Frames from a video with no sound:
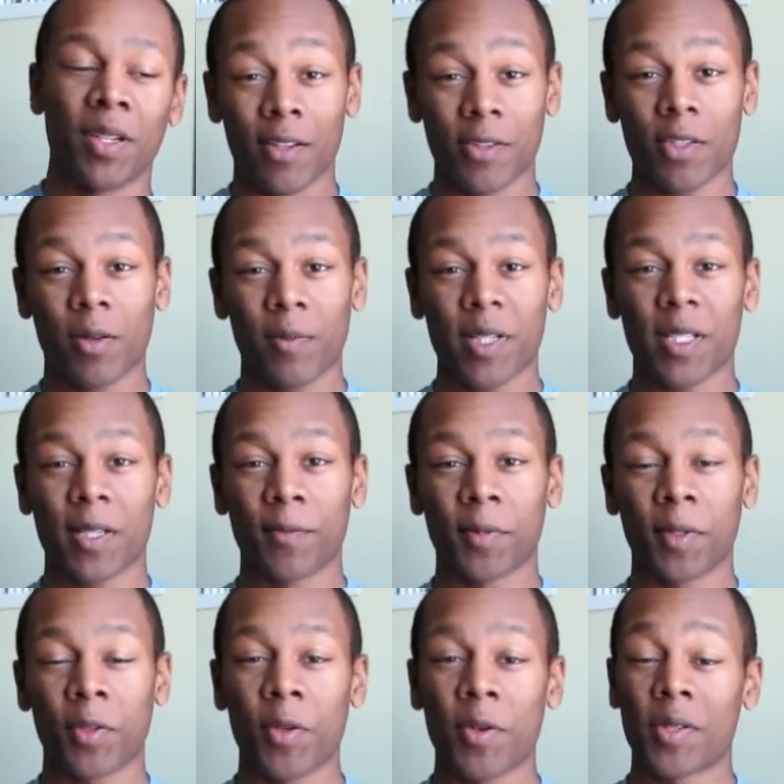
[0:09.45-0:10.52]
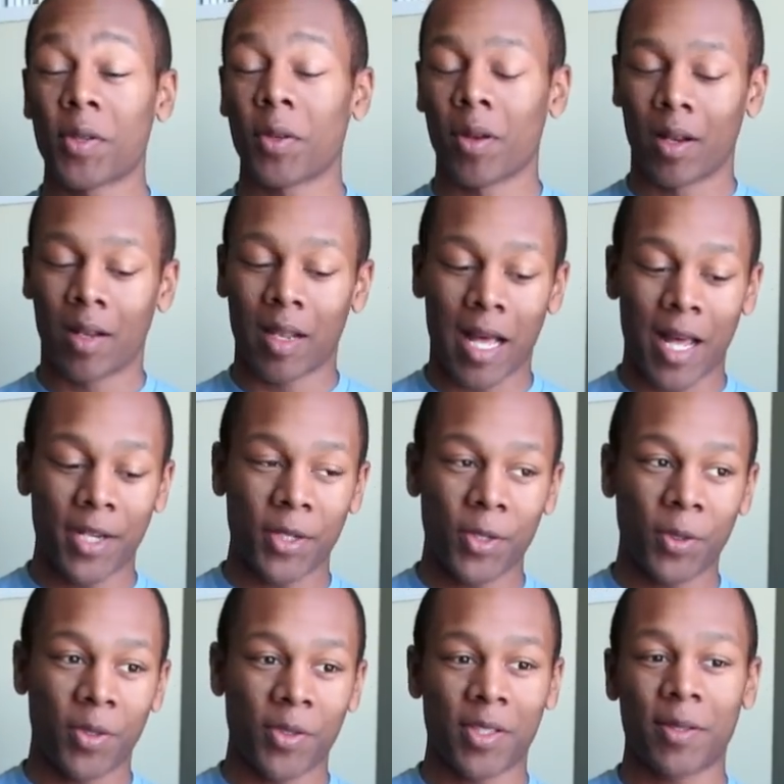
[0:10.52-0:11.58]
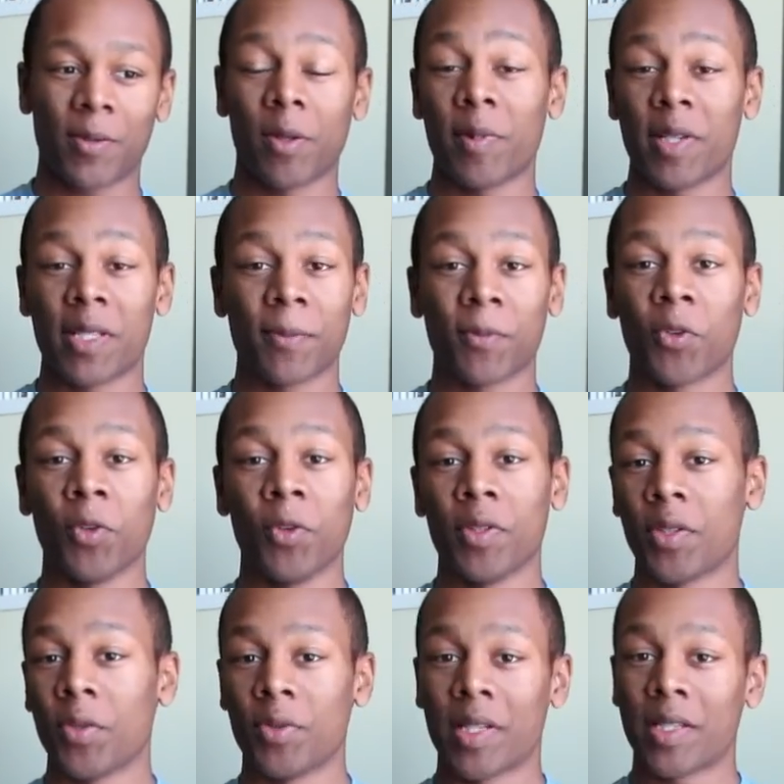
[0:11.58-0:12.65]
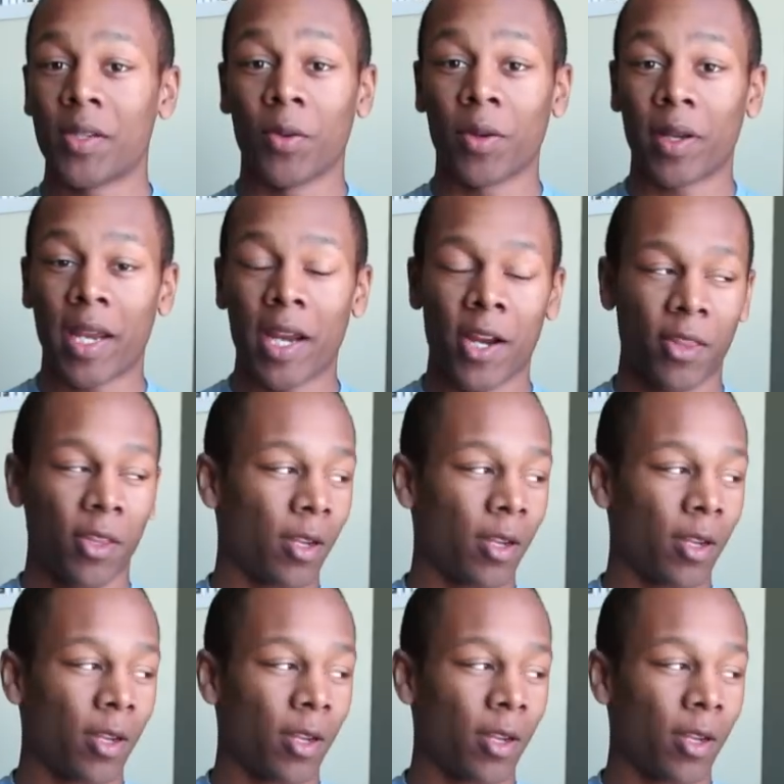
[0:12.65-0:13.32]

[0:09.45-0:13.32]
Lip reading: There's going to be some recruiters who are going to lie to you. There's going to be some recruiters who just don't care.